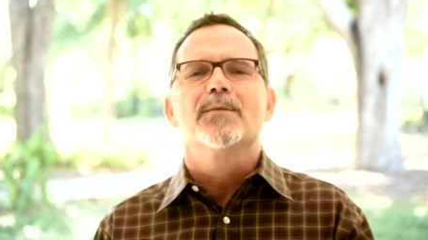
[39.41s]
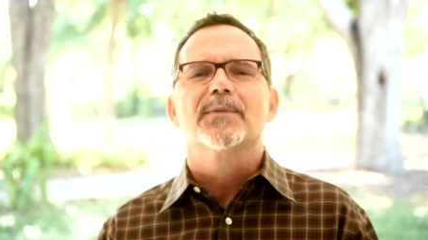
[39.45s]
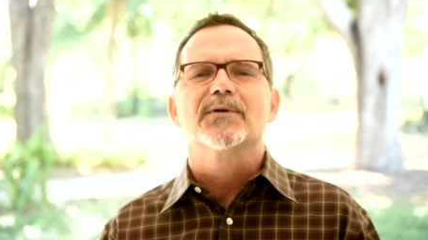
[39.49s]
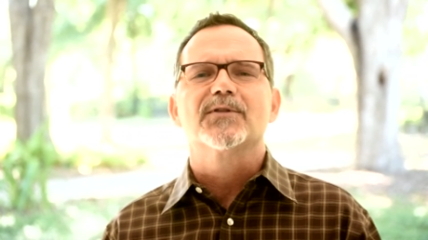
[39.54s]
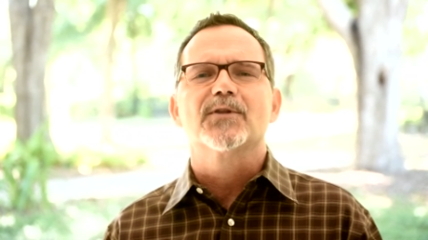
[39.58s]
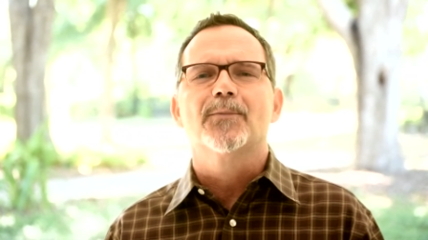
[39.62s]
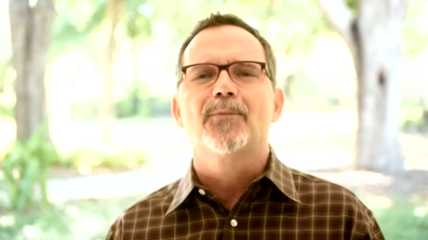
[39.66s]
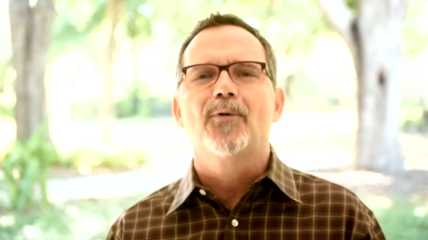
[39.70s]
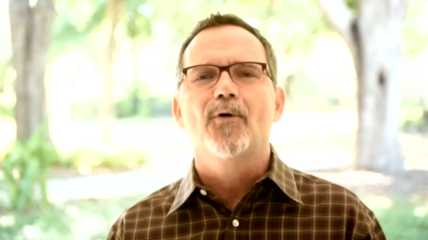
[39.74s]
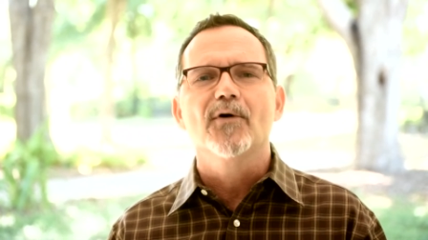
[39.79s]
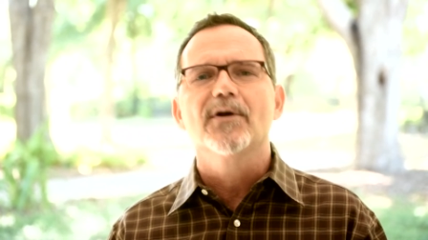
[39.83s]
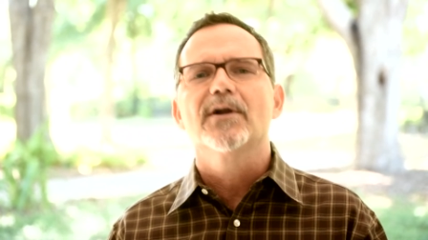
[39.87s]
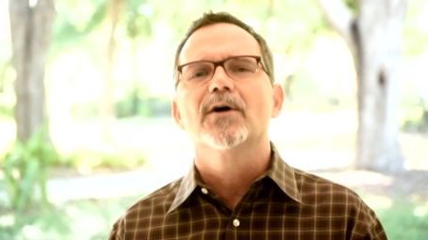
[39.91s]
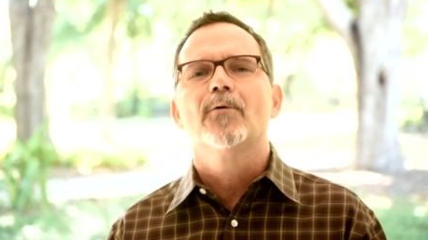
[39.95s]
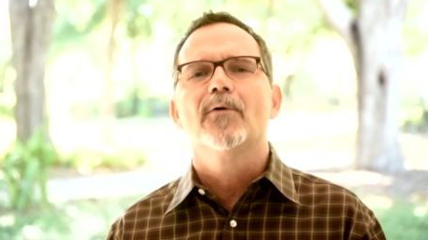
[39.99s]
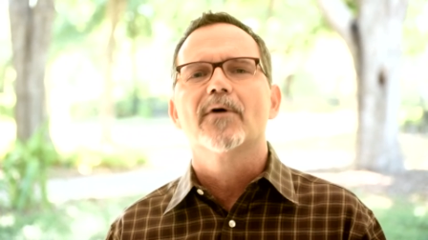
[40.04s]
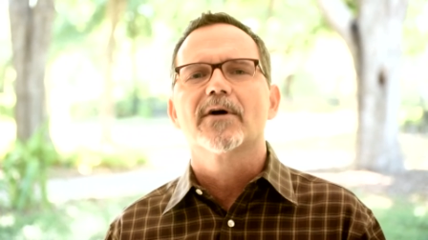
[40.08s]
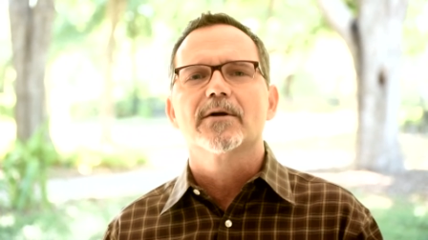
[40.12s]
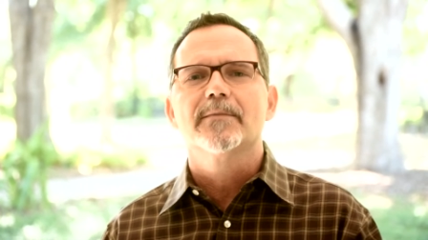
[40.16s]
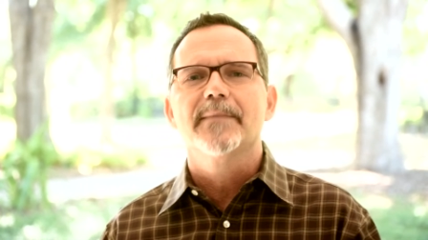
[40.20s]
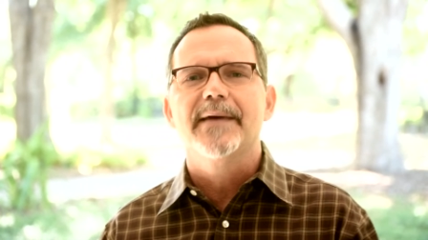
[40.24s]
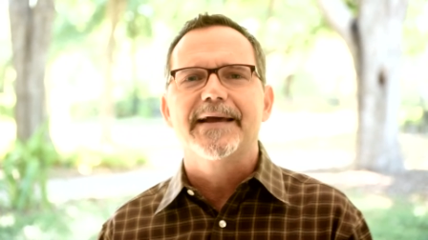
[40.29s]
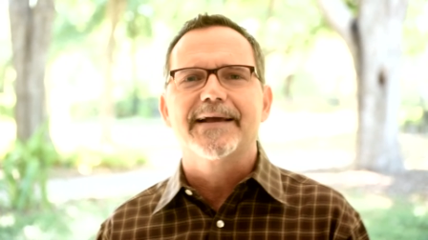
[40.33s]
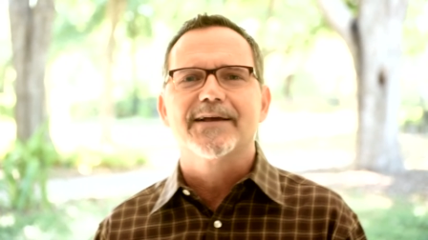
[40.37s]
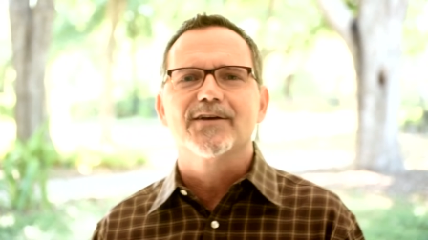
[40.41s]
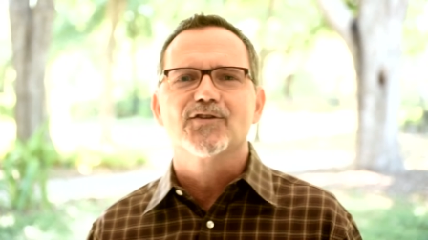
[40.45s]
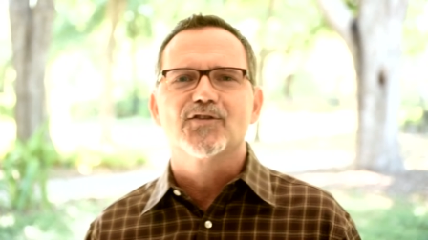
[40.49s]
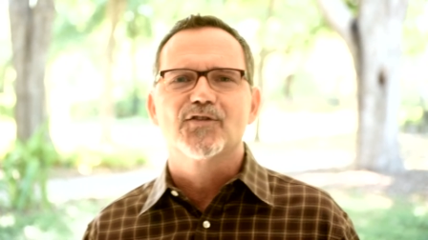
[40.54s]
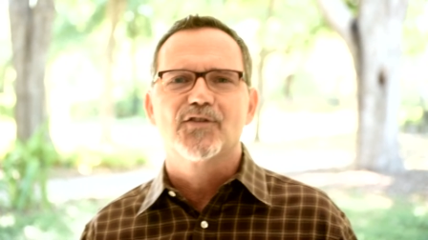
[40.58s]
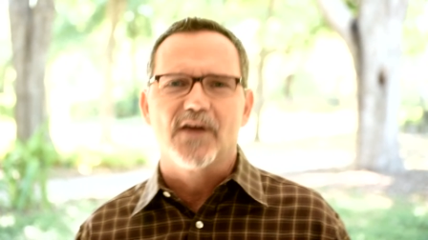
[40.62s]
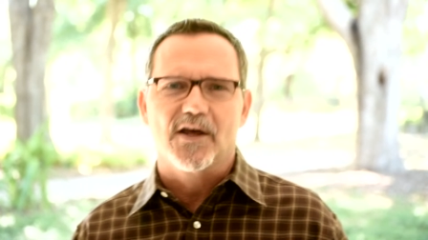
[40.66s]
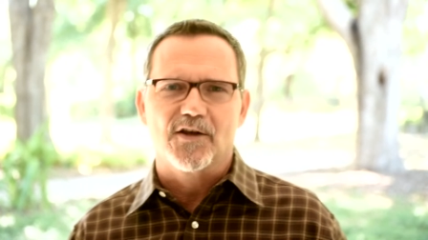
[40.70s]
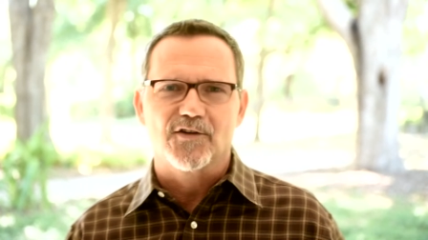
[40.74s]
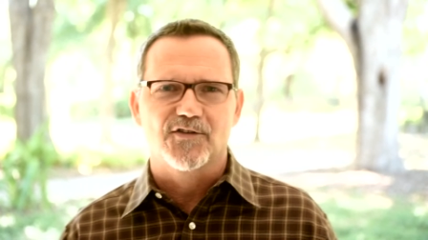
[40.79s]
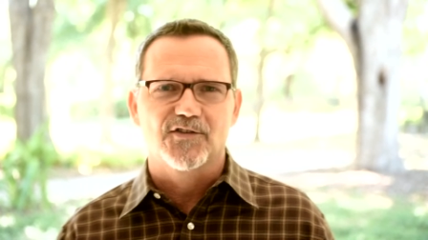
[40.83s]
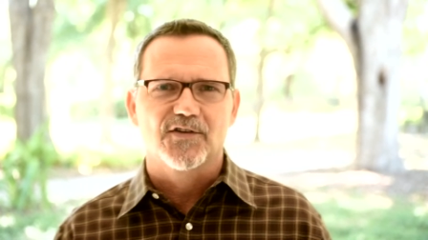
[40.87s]
But the point I want to make
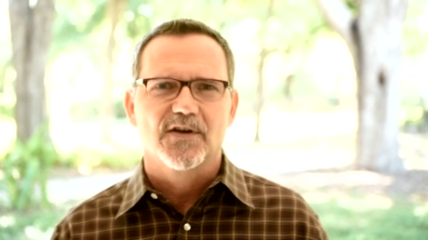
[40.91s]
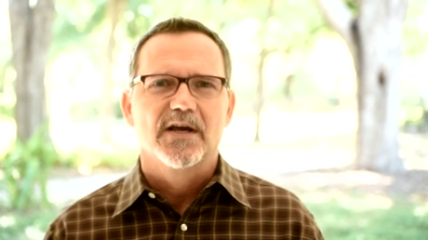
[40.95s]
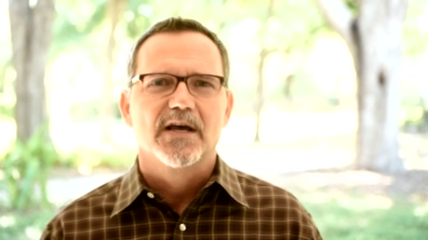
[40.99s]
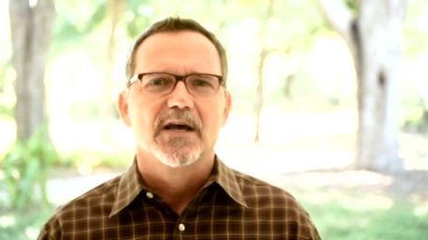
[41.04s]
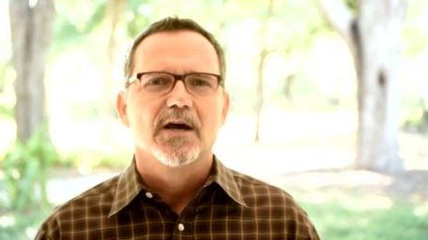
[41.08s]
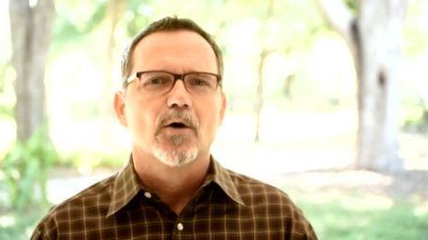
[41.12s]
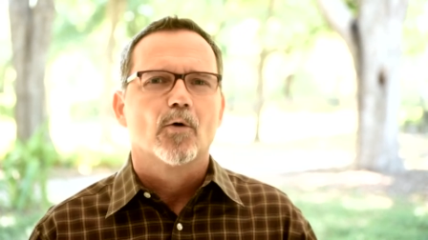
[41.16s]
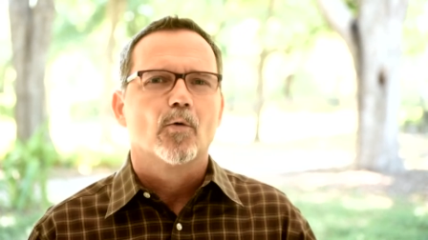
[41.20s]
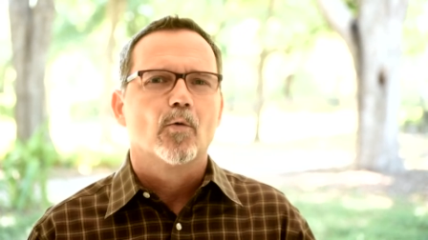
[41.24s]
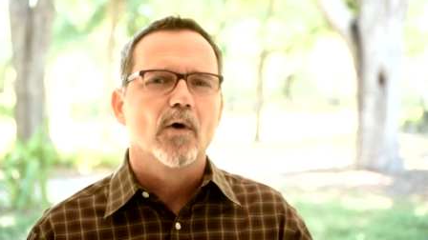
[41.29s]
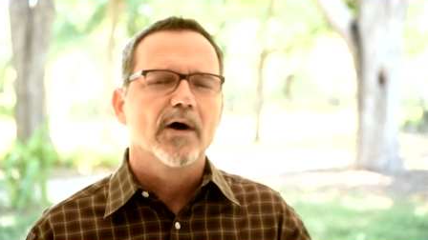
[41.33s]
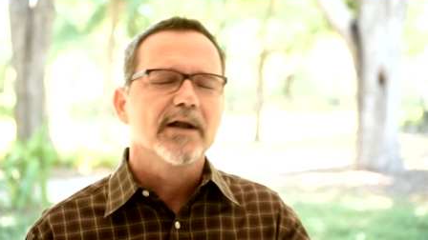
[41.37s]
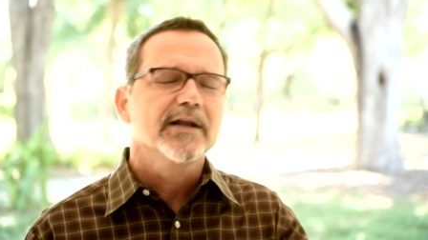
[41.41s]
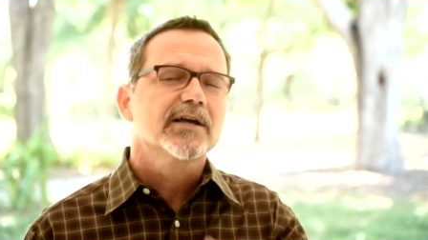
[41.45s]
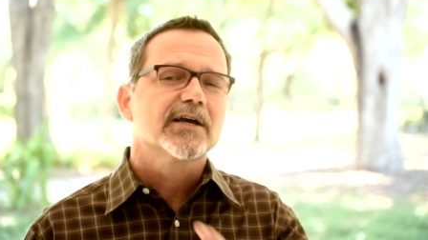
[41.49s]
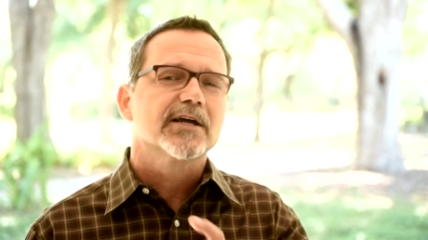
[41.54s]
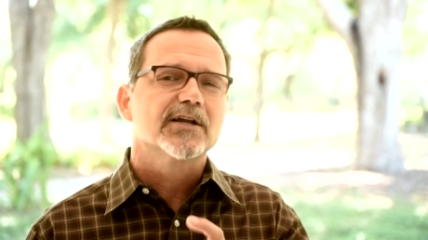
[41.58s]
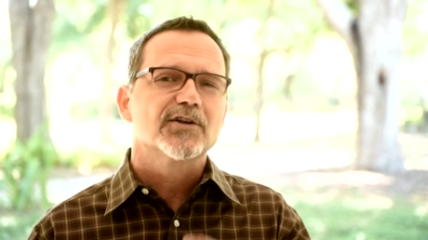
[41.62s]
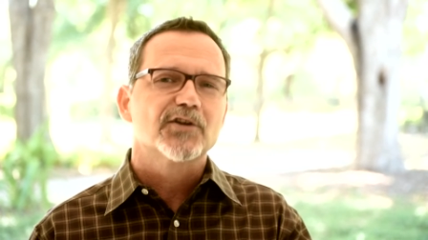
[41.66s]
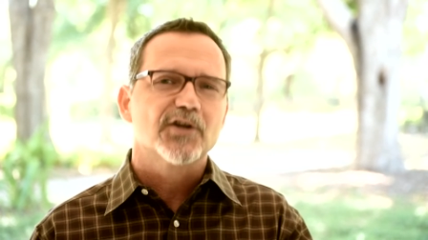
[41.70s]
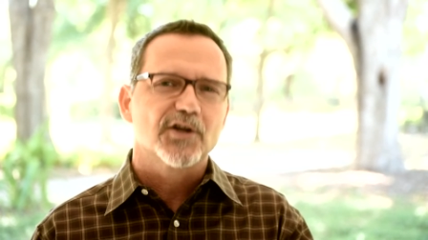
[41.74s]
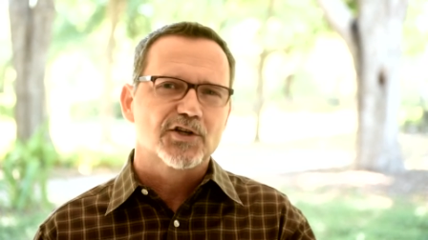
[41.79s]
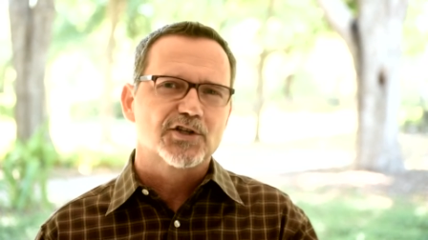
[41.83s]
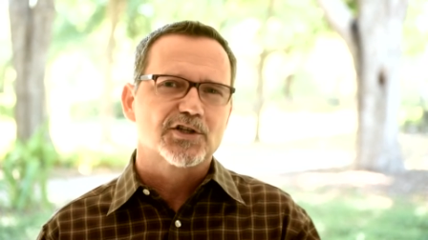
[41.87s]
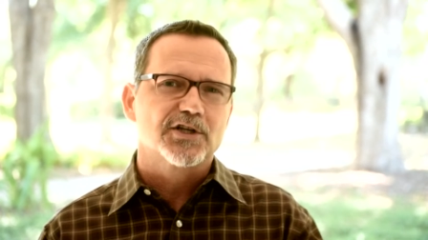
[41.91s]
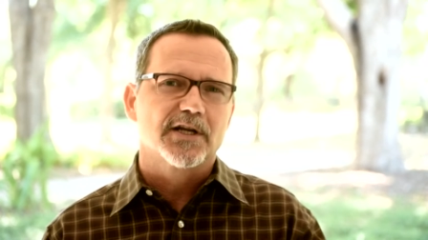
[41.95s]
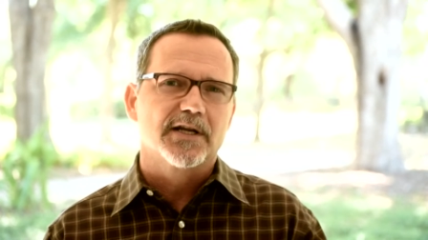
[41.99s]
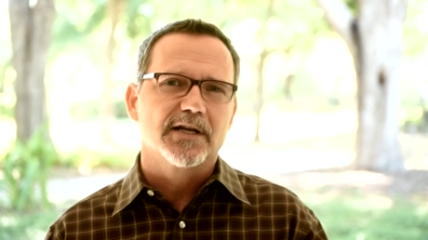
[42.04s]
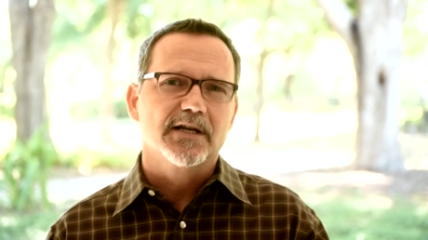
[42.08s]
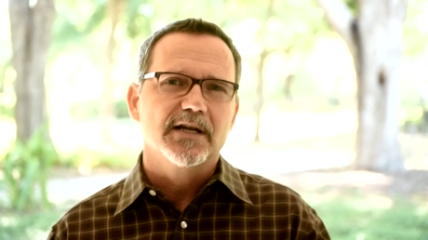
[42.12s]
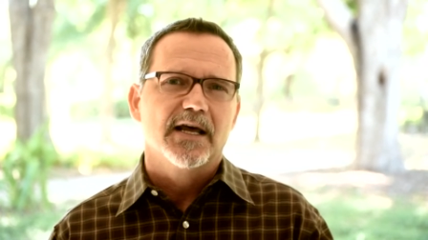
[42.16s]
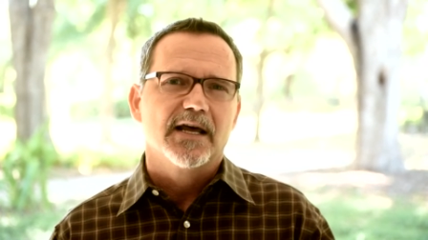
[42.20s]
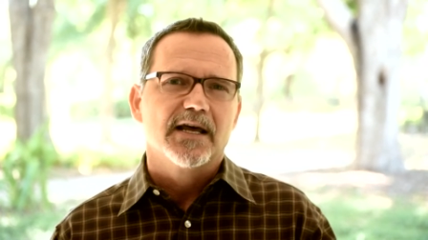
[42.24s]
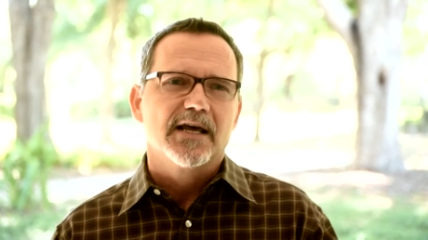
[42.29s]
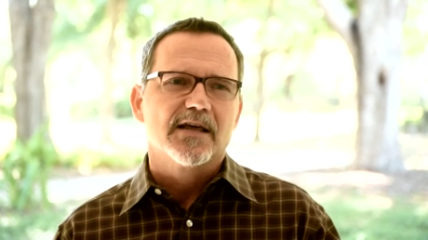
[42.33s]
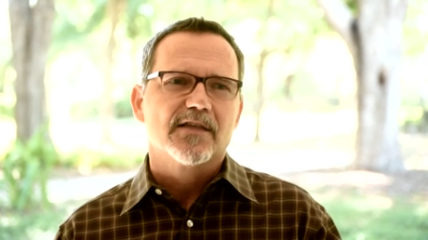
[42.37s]
is this. One
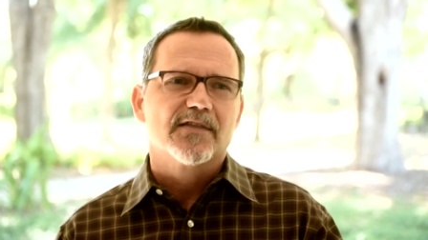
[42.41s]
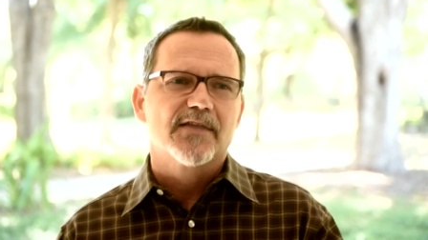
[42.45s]
condition